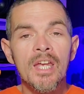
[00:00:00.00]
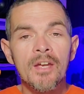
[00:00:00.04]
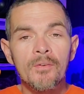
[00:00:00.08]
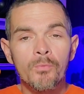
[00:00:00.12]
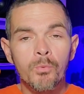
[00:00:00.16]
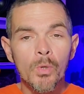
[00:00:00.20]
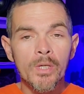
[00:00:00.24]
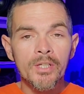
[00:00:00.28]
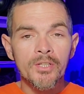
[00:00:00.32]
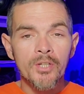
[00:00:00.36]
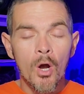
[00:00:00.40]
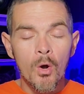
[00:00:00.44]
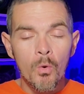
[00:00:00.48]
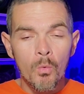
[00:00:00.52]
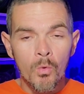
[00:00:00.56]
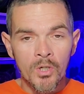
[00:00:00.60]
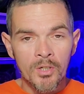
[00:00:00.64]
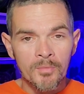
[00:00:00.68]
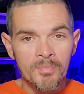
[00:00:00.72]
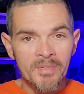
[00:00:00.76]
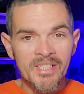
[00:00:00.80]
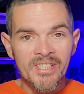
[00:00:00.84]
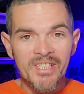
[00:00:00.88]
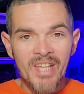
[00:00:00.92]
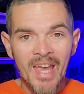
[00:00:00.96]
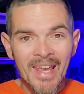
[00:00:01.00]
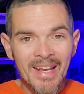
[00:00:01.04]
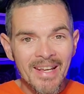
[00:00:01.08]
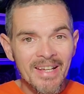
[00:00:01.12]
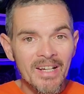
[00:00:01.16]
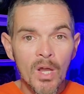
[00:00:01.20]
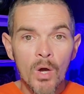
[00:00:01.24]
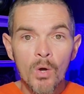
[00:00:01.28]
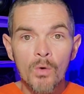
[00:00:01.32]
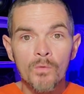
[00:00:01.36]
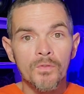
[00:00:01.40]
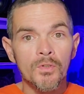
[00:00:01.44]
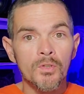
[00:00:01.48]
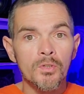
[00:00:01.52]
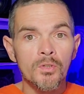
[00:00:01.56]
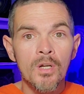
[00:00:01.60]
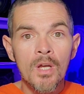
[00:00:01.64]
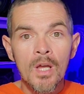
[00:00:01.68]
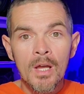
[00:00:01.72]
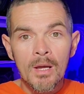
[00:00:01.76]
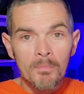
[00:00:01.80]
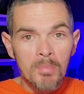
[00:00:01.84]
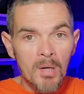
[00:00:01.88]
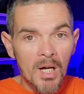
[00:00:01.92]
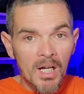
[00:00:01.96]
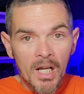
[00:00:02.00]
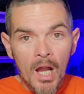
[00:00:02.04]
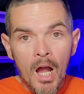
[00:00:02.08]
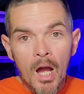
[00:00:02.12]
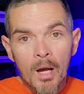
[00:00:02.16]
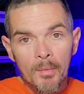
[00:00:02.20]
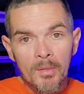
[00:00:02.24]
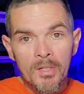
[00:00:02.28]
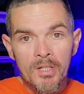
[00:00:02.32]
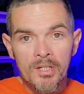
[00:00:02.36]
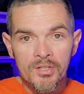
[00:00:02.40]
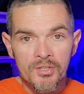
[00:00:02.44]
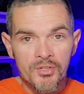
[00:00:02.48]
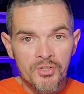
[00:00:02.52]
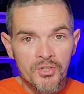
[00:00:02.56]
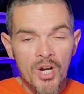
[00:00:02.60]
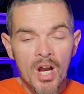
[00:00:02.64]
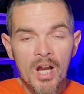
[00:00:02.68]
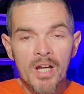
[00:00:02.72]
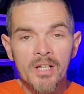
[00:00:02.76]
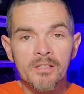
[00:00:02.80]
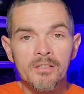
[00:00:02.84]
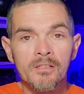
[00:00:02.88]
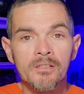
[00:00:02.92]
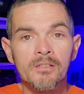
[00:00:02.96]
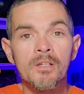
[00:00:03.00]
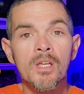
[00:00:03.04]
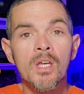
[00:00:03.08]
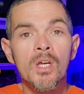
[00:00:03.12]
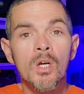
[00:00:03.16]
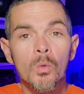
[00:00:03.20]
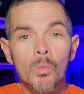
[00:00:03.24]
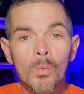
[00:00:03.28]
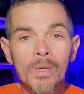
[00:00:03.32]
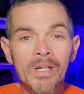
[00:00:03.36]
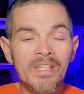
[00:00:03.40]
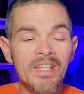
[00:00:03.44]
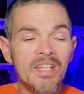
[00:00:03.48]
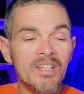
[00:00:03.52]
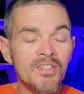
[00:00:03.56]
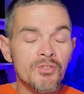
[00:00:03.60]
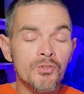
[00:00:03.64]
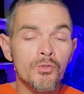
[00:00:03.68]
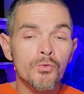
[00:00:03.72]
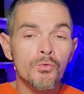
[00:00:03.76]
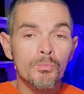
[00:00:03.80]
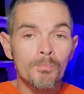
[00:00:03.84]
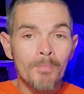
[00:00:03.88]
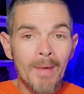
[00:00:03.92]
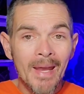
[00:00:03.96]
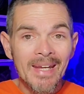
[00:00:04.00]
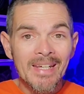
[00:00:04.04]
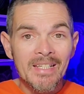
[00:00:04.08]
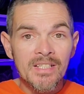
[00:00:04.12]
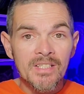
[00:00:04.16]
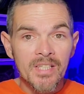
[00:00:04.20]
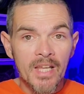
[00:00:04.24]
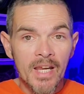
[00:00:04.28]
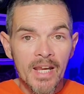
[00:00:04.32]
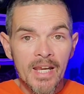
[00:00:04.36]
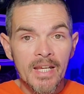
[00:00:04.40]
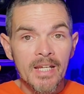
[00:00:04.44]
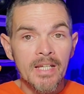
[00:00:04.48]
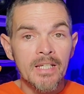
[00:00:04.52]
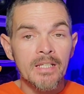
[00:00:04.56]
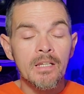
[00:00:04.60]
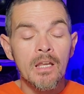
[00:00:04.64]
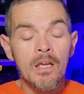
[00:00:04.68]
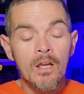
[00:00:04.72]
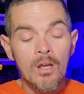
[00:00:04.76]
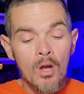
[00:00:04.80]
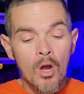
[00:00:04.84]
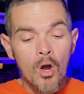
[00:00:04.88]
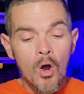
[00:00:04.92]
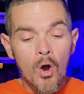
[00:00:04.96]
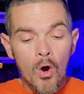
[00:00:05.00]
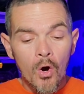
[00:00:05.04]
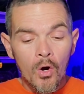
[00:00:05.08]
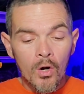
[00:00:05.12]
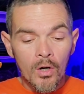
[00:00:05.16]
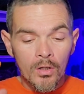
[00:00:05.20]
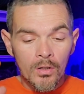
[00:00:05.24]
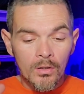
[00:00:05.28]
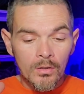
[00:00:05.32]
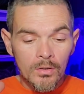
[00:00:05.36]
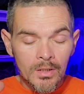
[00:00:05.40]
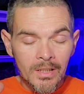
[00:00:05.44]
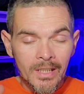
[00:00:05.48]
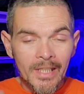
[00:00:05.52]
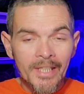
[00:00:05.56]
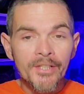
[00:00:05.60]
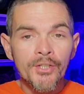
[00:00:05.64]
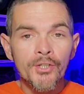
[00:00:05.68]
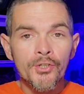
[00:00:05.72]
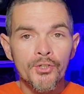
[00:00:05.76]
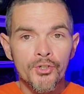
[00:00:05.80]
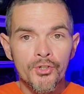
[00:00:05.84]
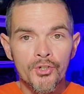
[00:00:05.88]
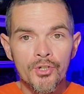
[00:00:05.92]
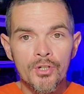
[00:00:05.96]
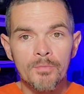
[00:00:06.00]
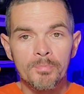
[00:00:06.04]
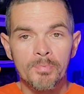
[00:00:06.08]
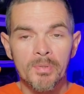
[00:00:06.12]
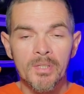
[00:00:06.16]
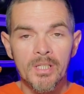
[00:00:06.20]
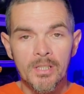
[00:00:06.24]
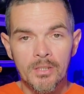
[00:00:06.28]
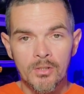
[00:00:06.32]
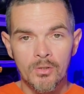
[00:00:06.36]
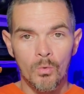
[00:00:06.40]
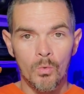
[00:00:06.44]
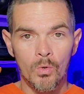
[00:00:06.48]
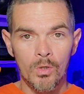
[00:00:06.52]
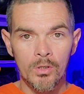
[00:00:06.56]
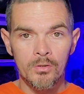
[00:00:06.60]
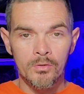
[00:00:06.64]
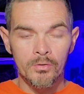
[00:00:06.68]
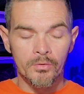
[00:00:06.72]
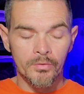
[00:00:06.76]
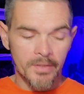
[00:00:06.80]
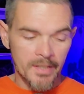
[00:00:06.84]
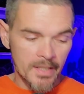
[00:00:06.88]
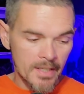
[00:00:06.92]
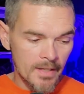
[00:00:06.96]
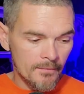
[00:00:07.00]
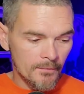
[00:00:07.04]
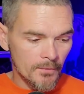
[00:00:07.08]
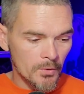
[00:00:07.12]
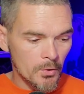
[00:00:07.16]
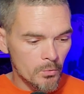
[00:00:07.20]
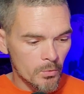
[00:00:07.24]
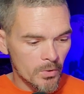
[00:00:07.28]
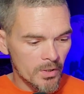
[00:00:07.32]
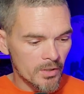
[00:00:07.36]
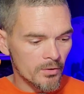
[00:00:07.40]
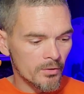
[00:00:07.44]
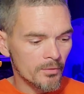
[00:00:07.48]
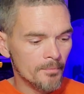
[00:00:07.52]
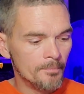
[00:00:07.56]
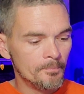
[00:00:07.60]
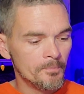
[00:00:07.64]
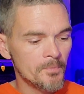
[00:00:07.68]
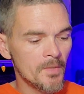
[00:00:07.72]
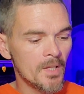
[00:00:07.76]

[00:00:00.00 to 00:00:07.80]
If we don't want to be taken over by communist China, we need to maintain our leadership in the world, if you will.